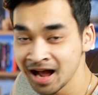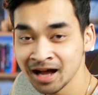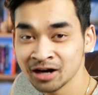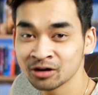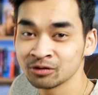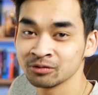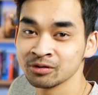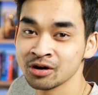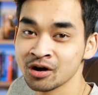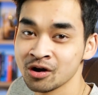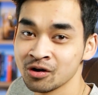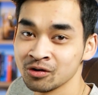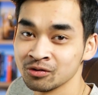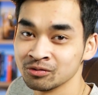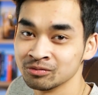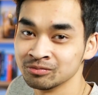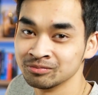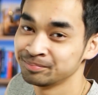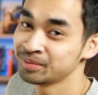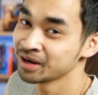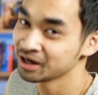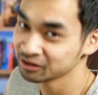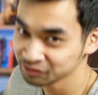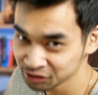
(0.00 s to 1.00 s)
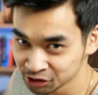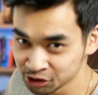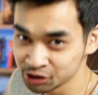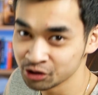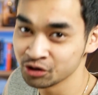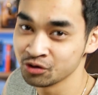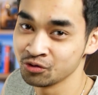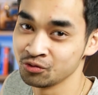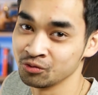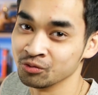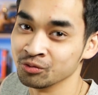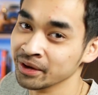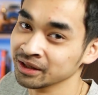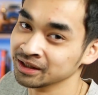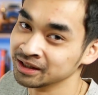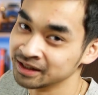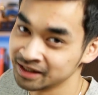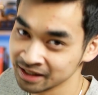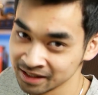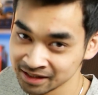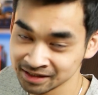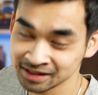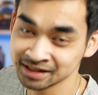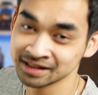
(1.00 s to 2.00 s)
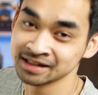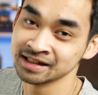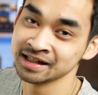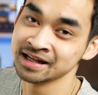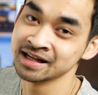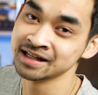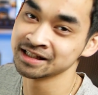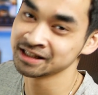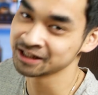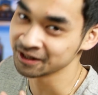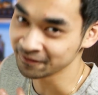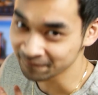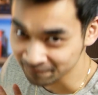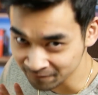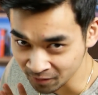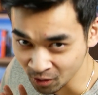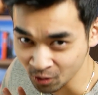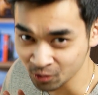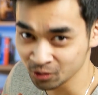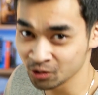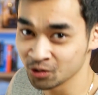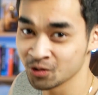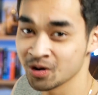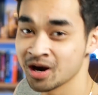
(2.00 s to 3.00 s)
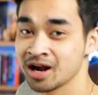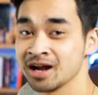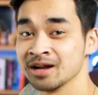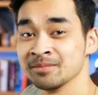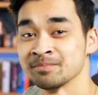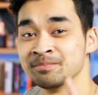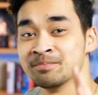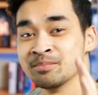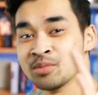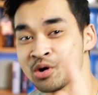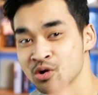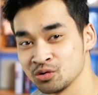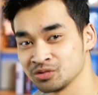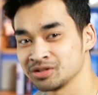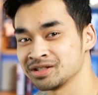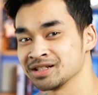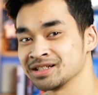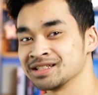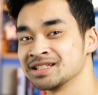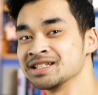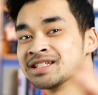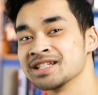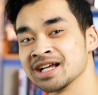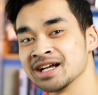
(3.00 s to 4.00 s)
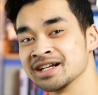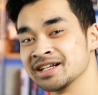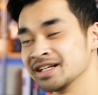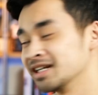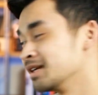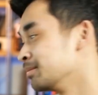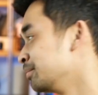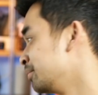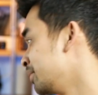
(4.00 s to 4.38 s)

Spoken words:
I don't know about you, but this is the photo I'm most excited